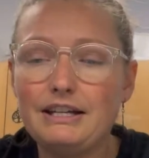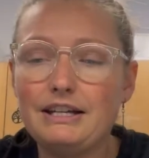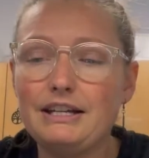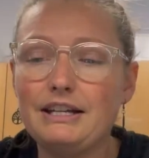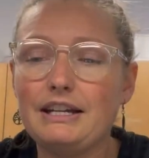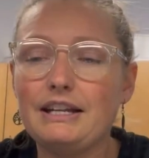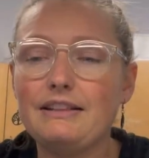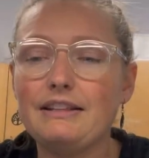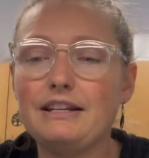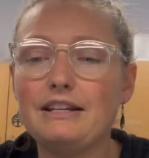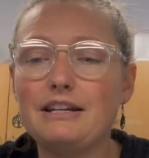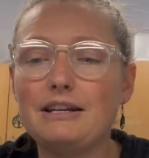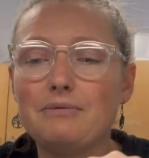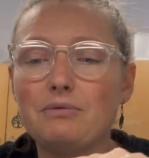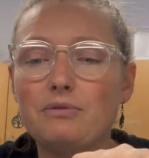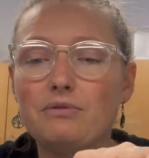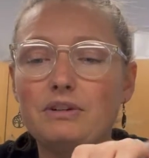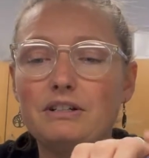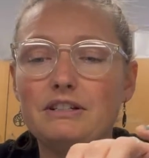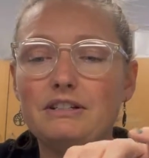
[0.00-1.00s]
and then I'm
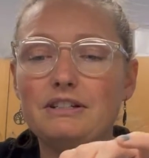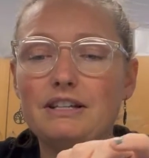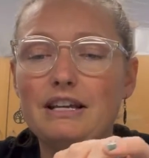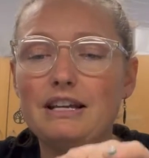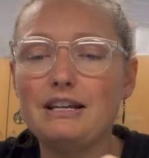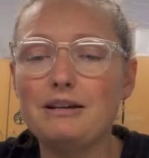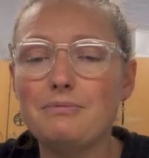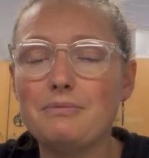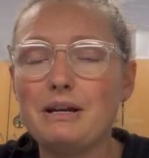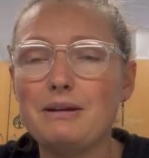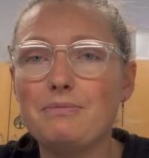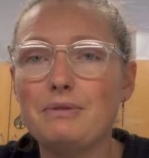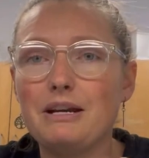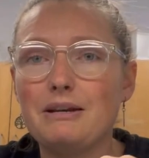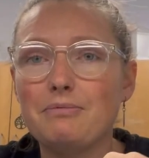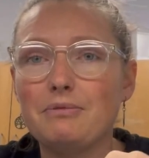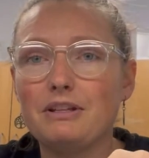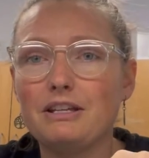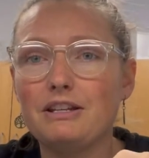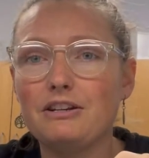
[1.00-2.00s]
going to take my pipe
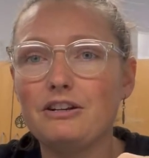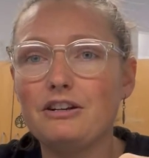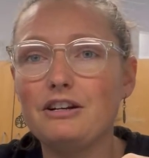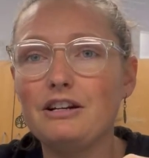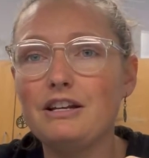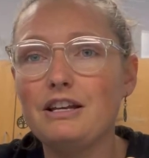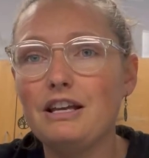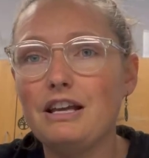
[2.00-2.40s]
cleaner